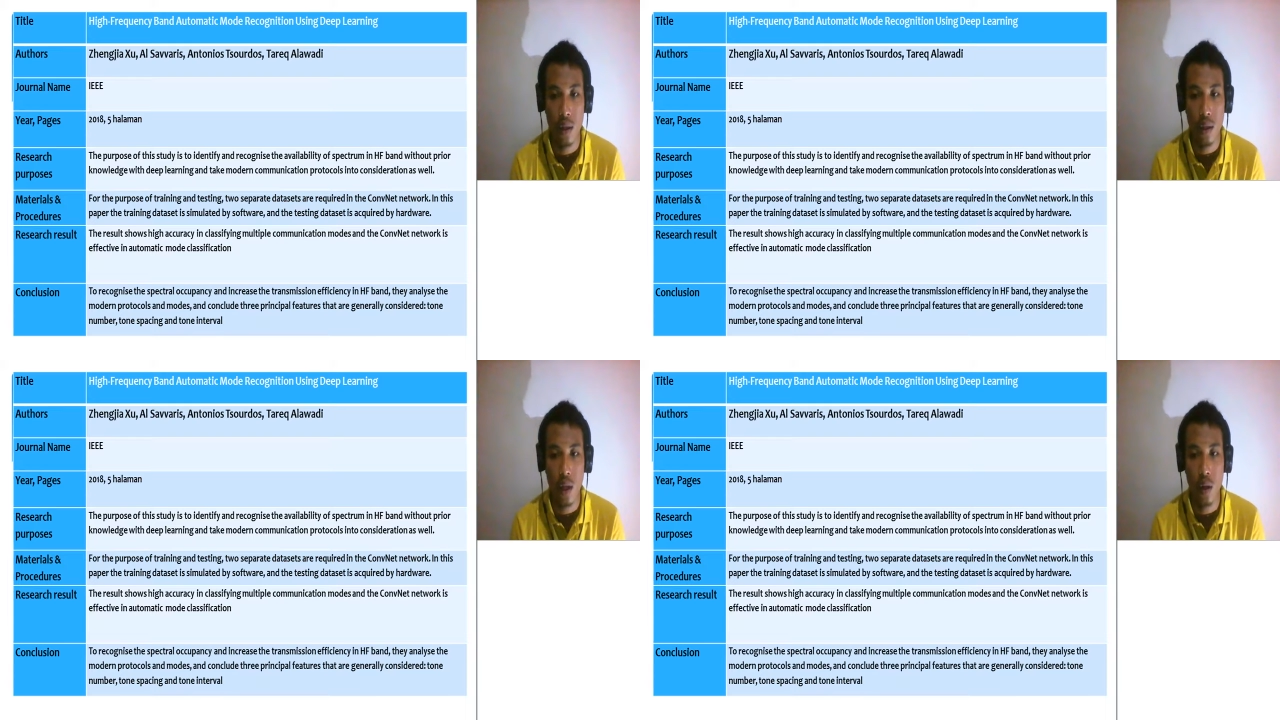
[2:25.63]

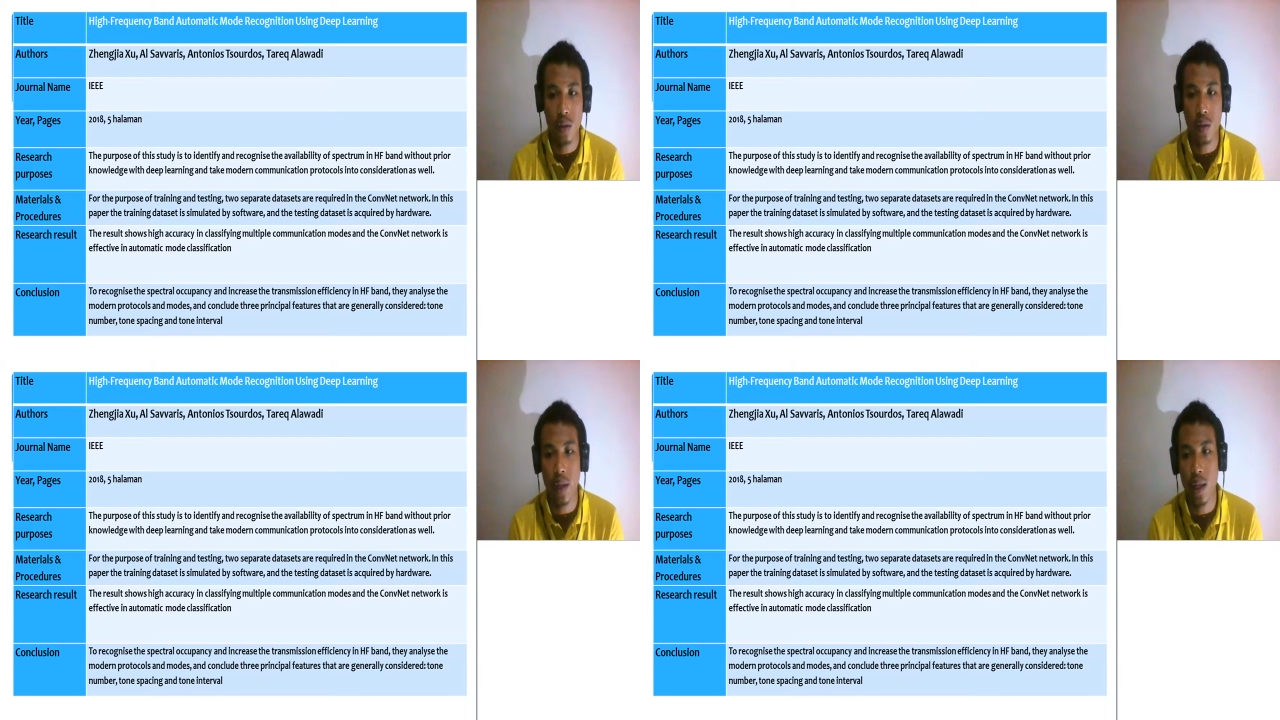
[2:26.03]
They
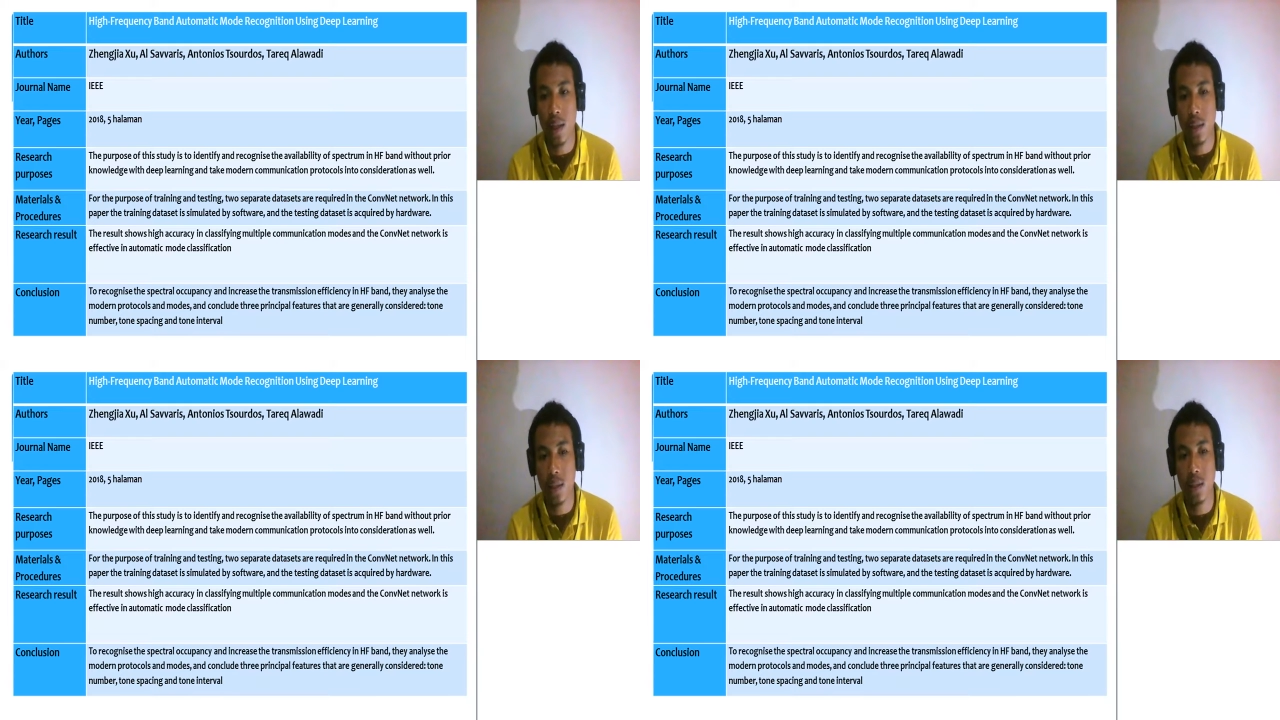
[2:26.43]
also
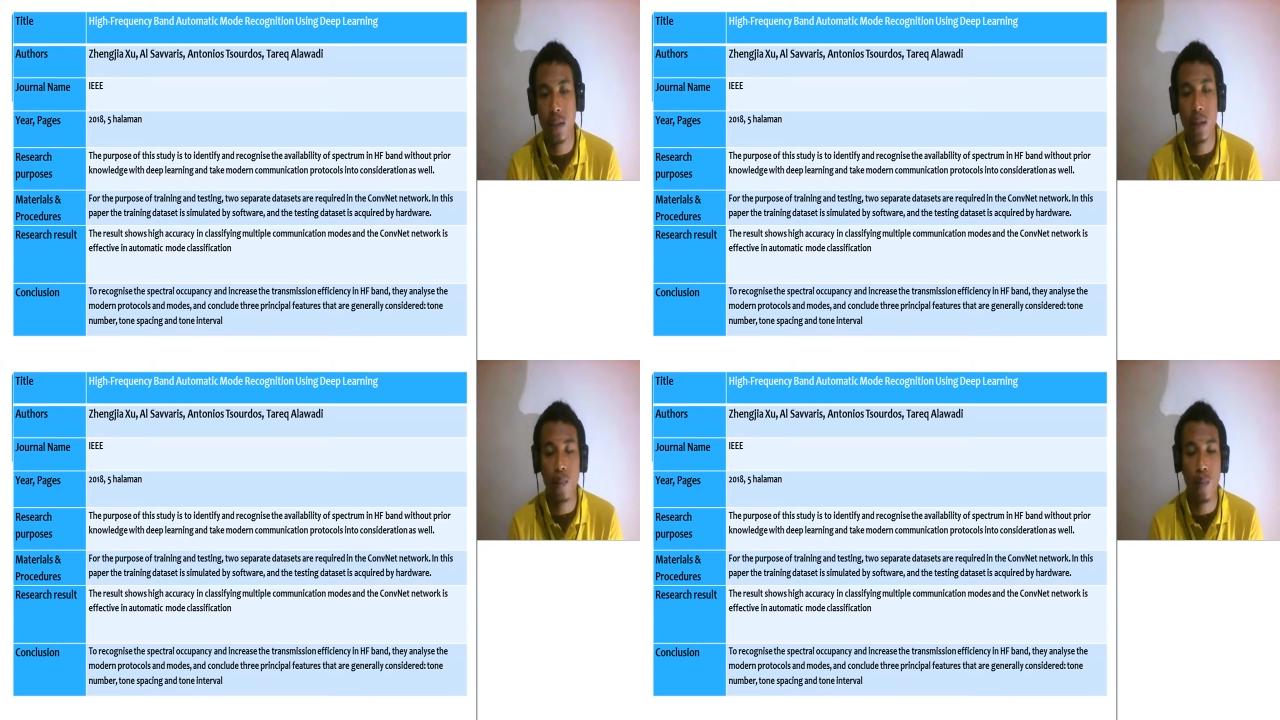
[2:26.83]
analyze
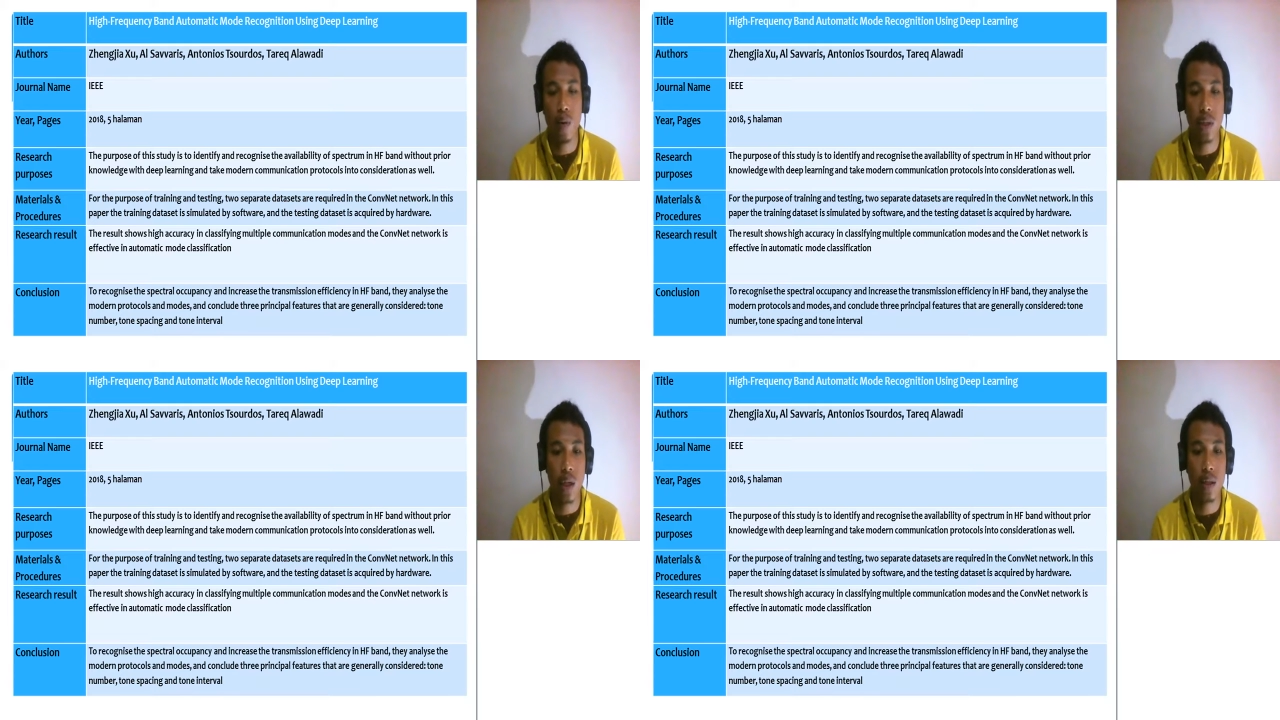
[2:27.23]
the
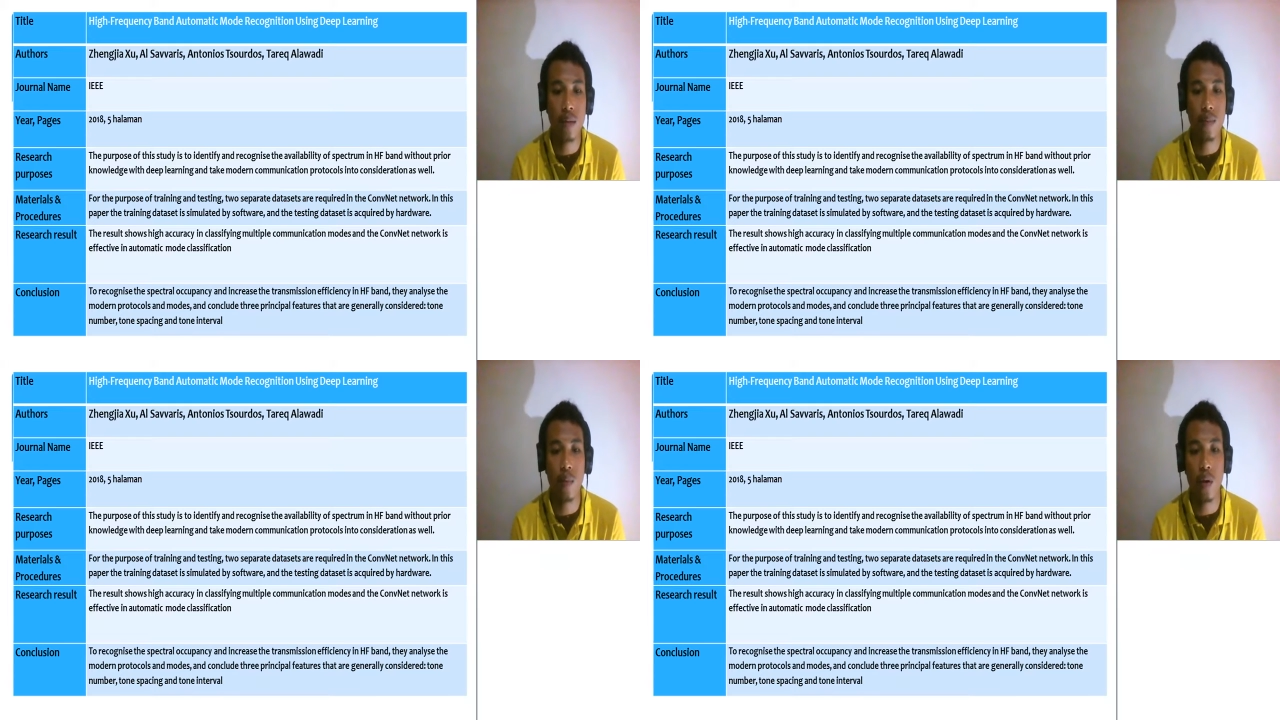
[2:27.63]

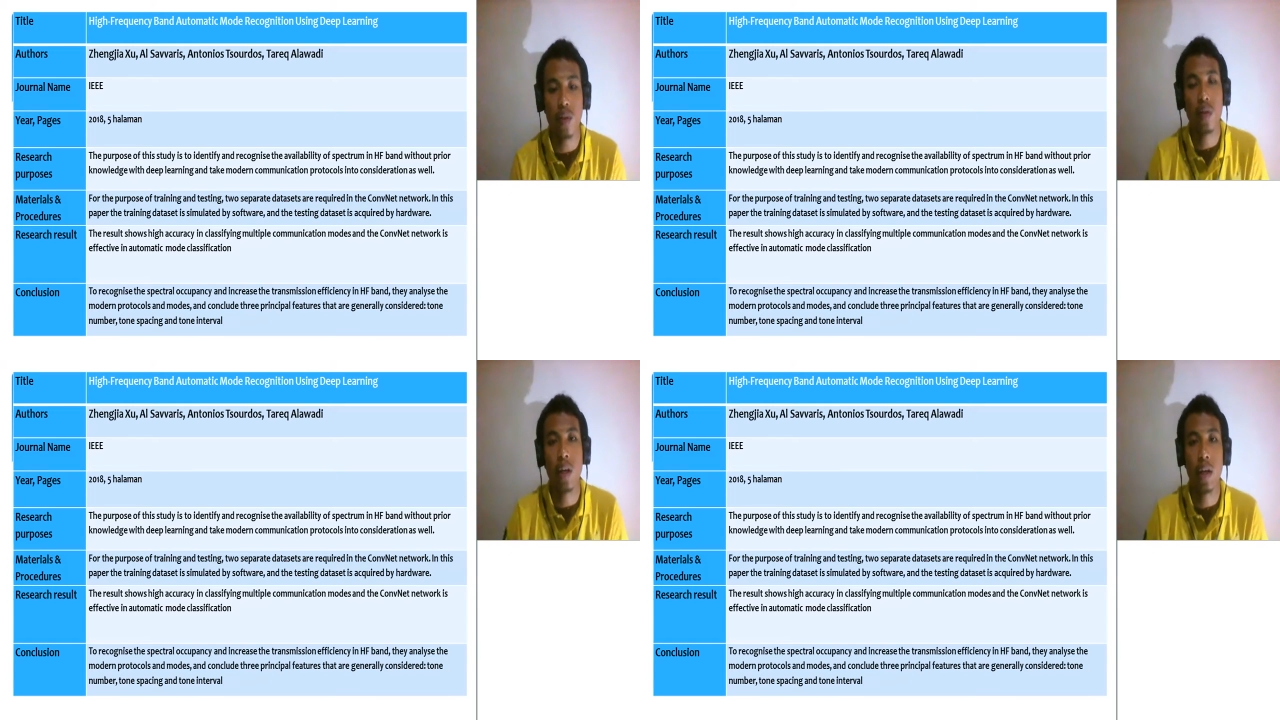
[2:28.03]
modern
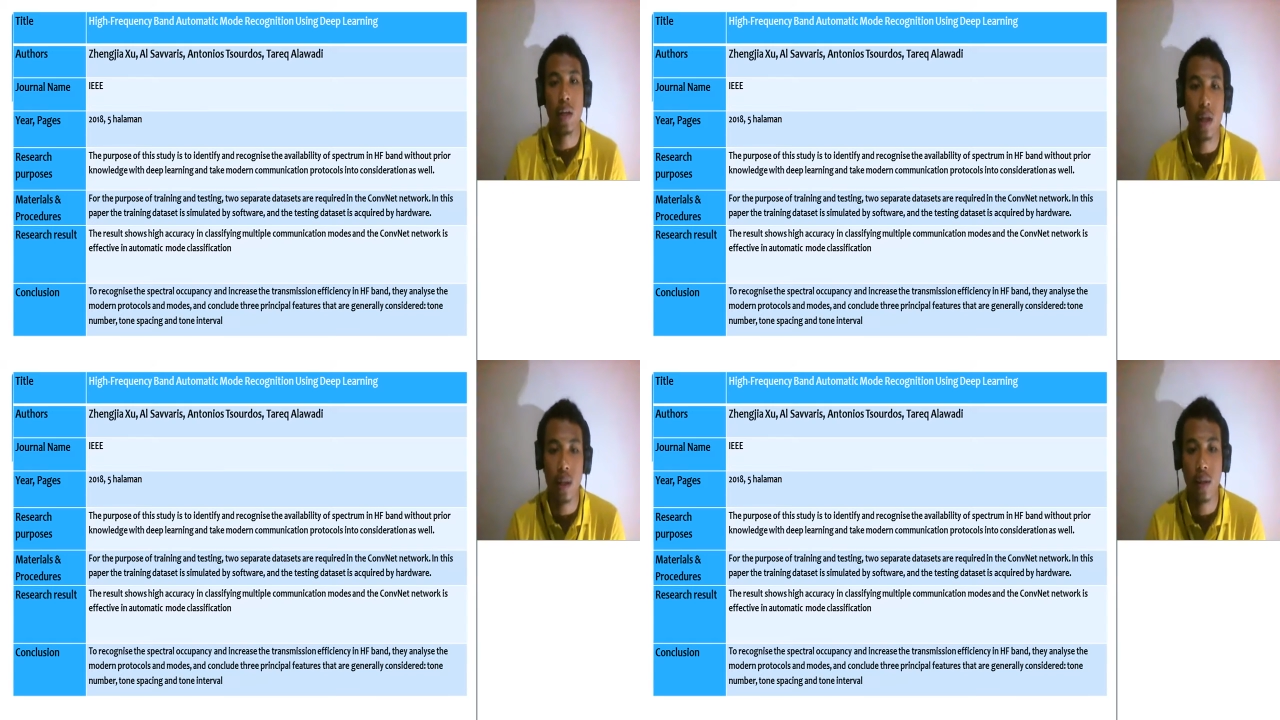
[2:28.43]
protocol
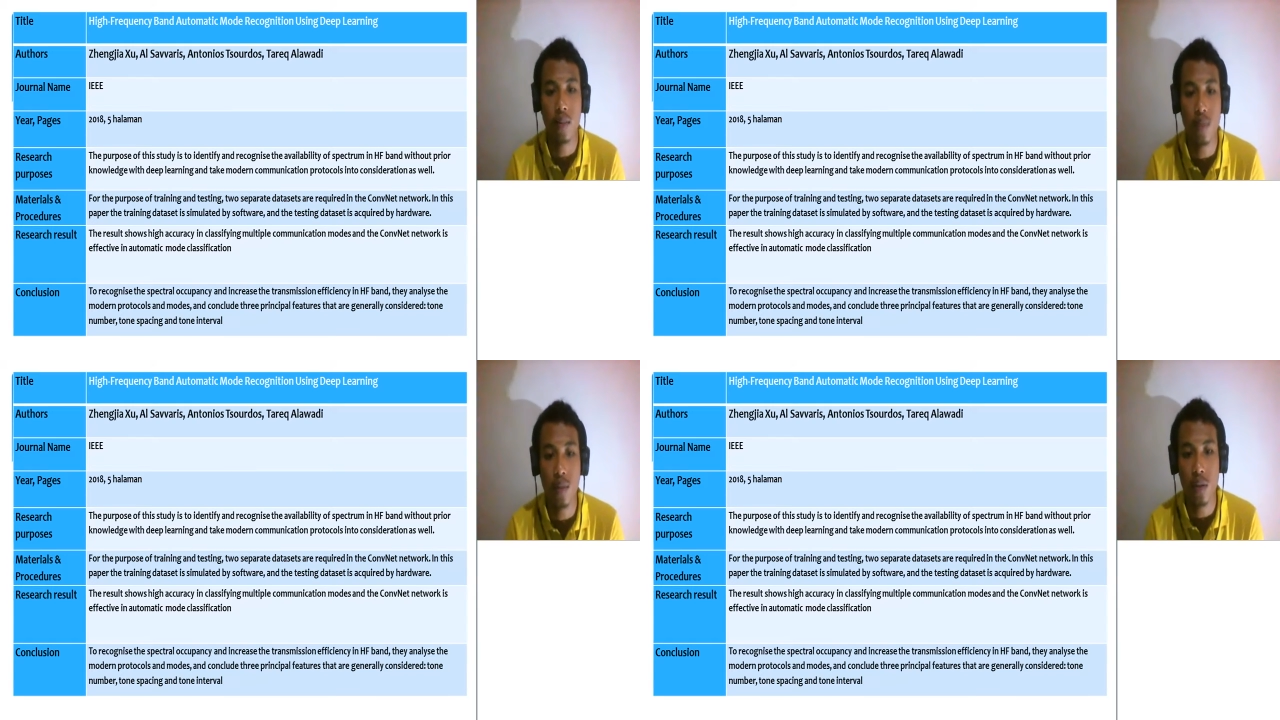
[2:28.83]

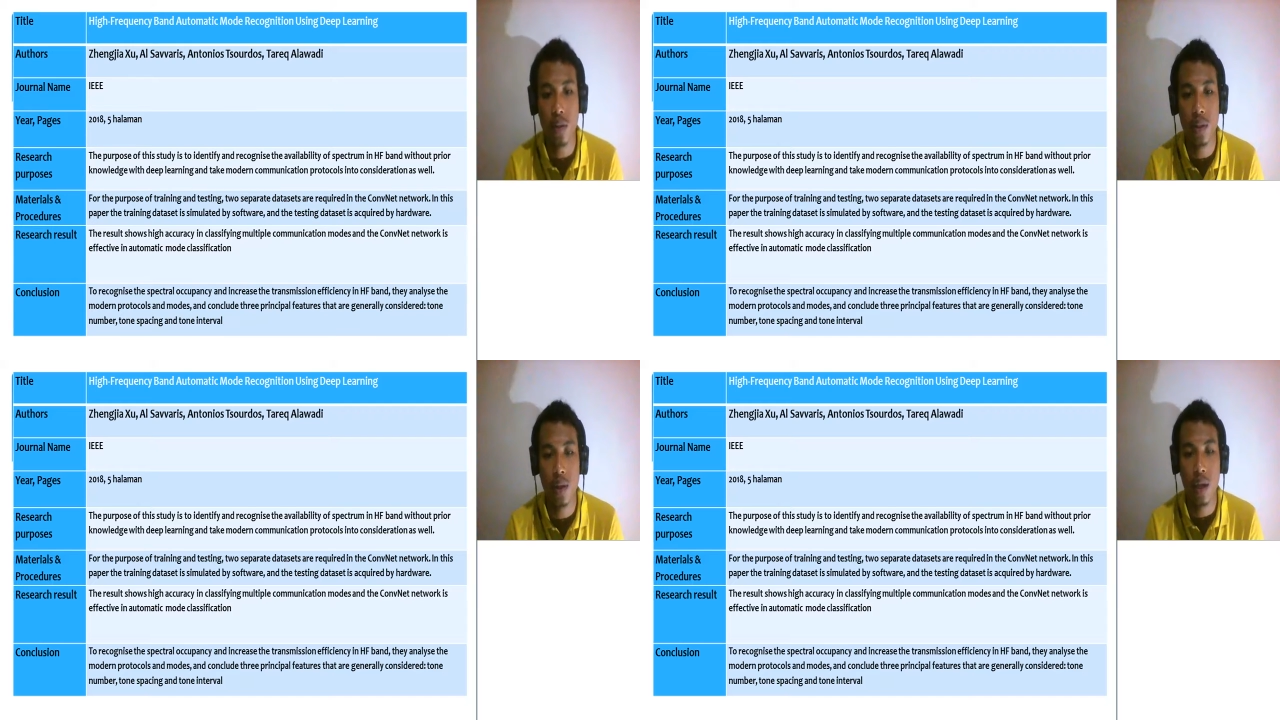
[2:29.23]
and nodes